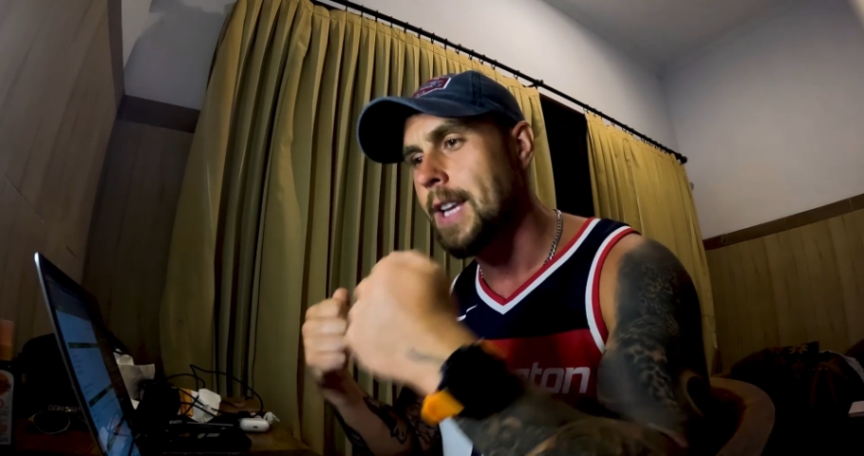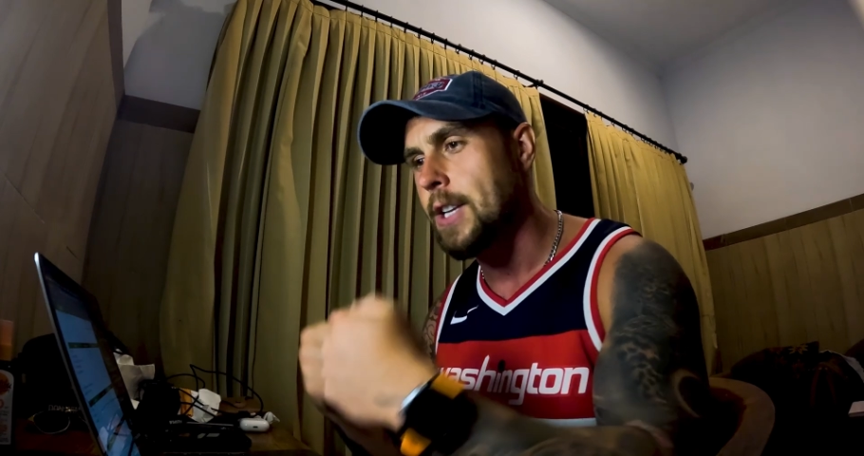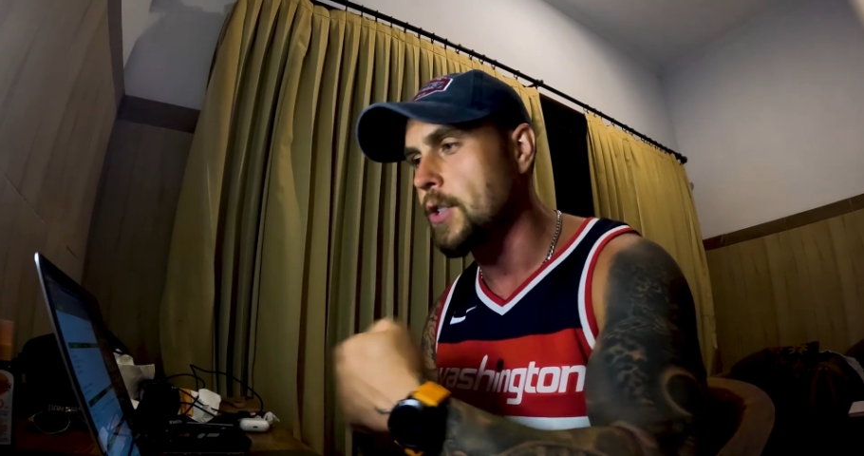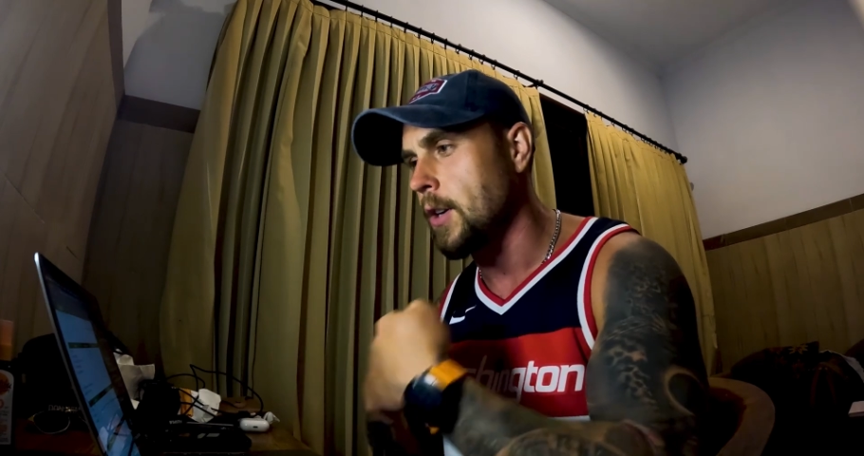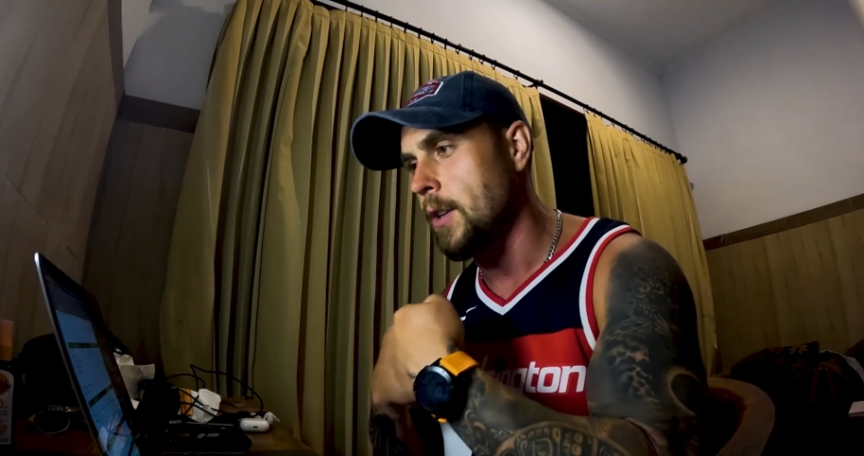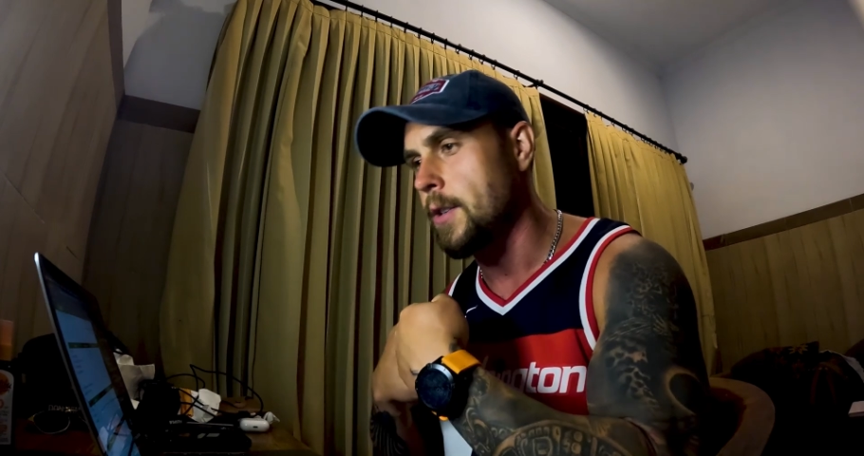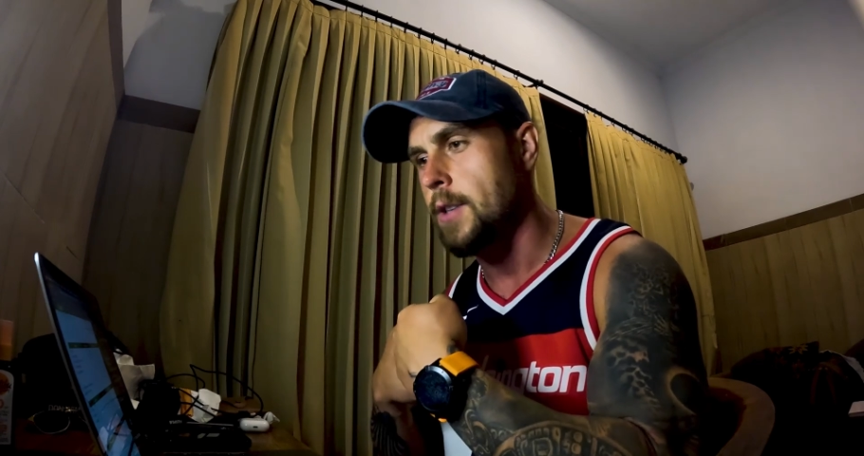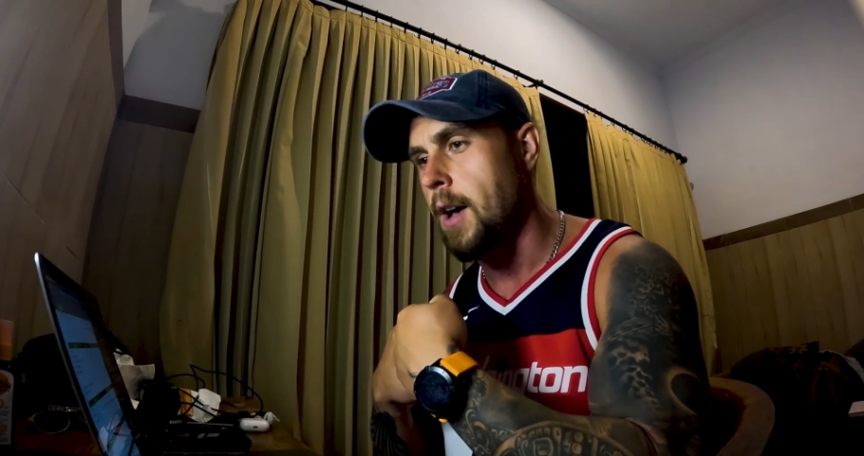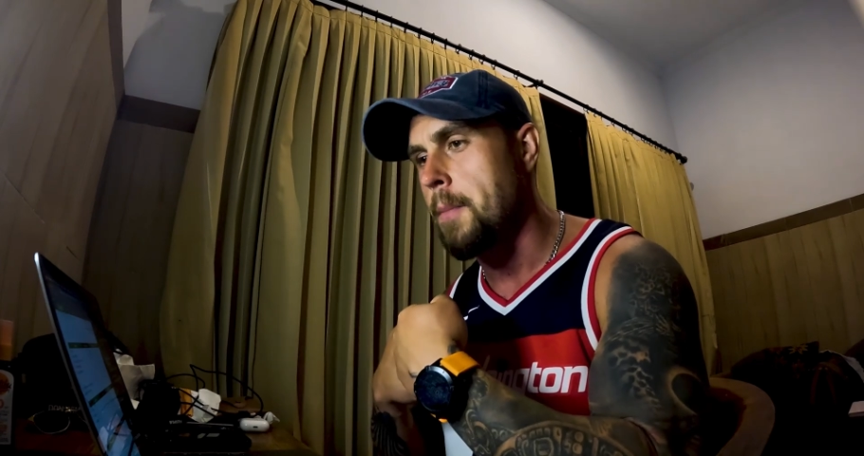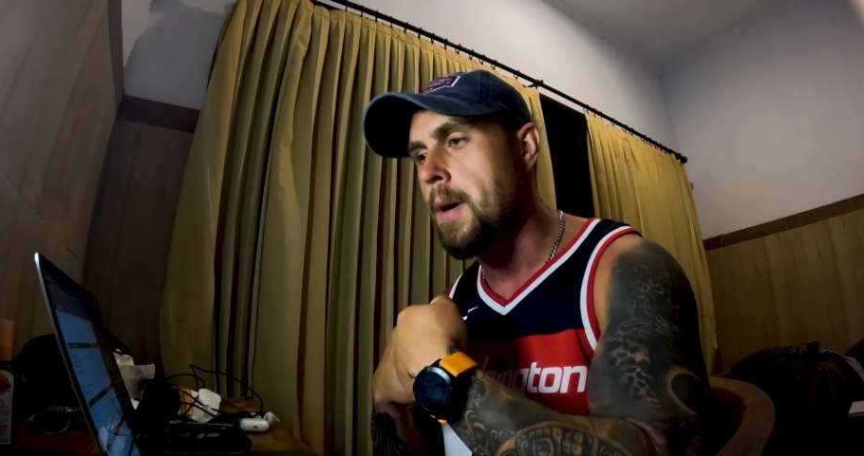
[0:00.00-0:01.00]
each other's
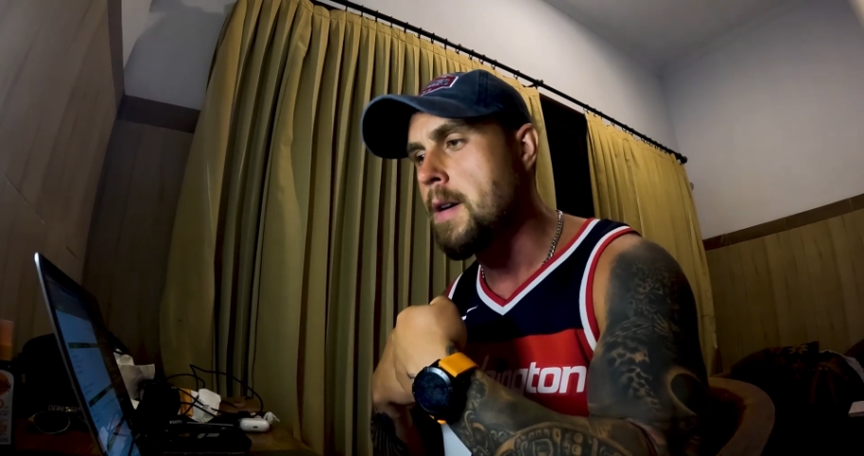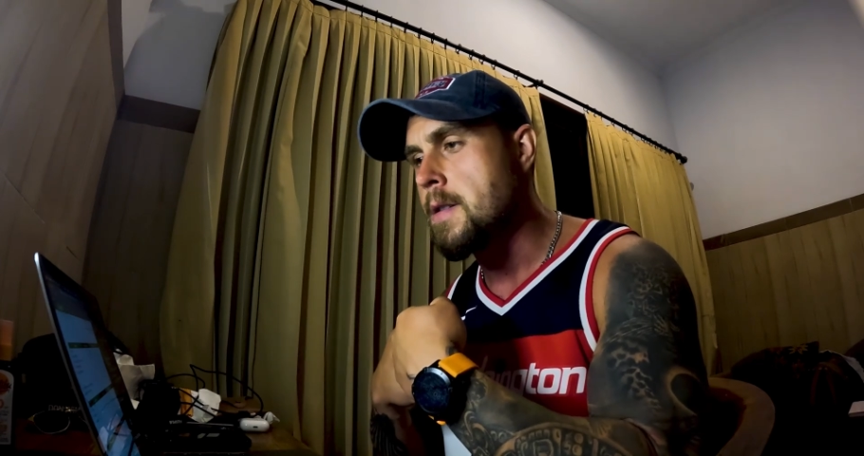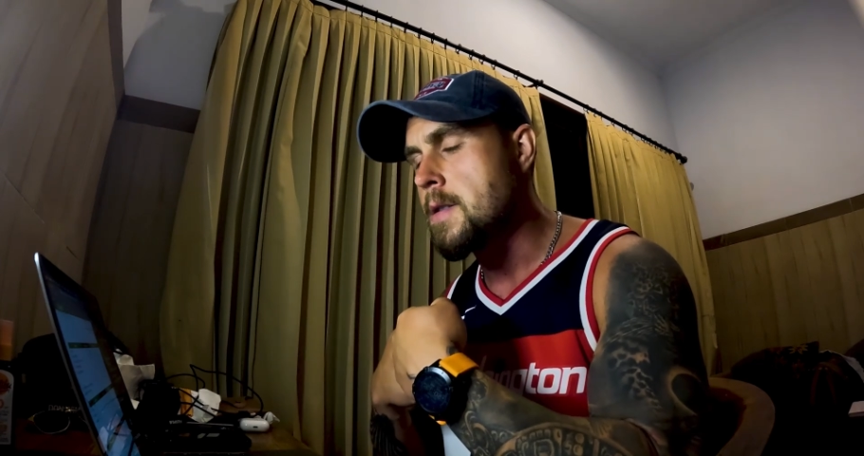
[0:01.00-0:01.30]
armour